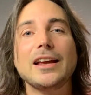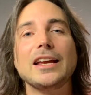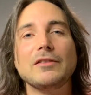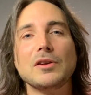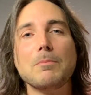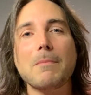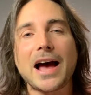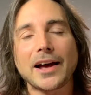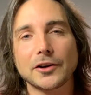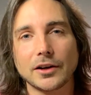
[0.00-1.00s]
even
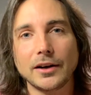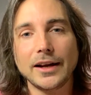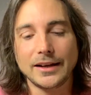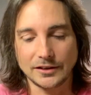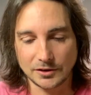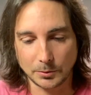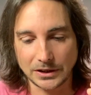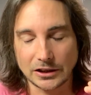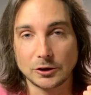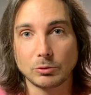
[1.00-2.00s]
matter until
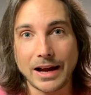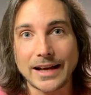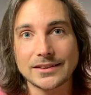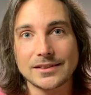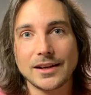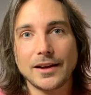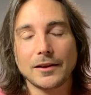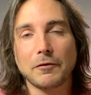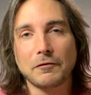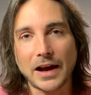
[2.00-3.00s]
we address
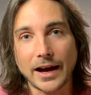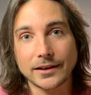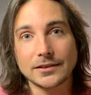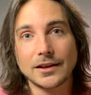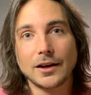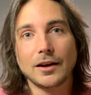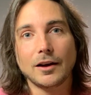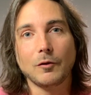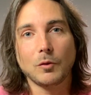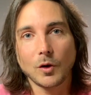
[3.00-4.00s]
the fact
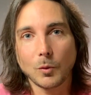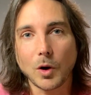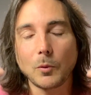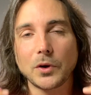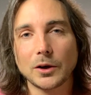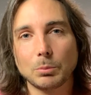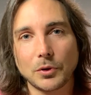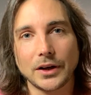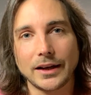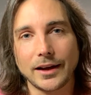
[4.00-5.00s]
of what we are
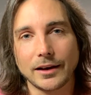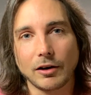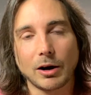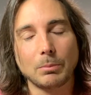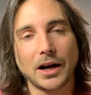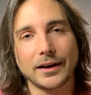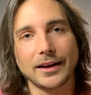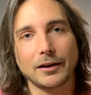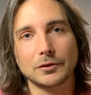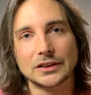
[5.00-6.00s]
putting in our
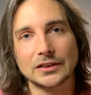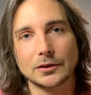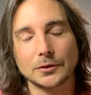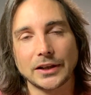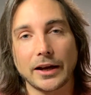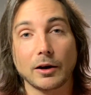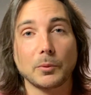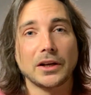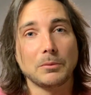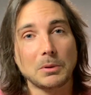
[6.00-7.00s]
body every single day. Are
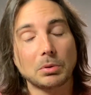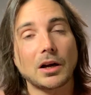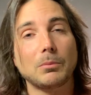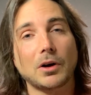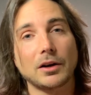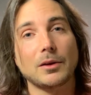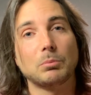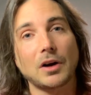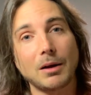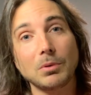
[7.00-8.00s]
we going to be part of the
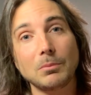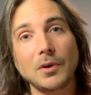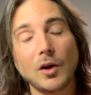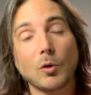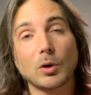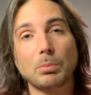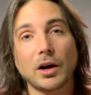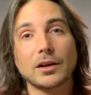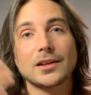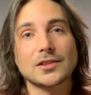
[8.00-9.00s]
problem or
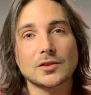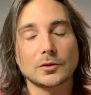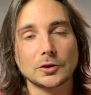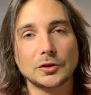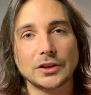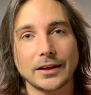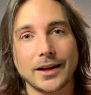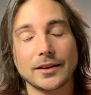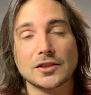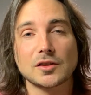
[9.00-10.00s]
part of the solution?
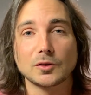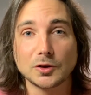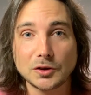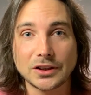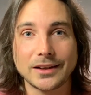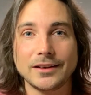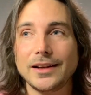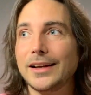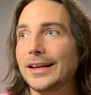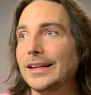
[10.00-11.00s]
And the solution
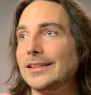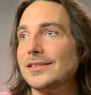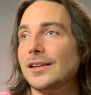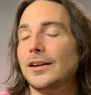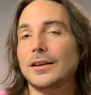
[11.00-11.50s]
is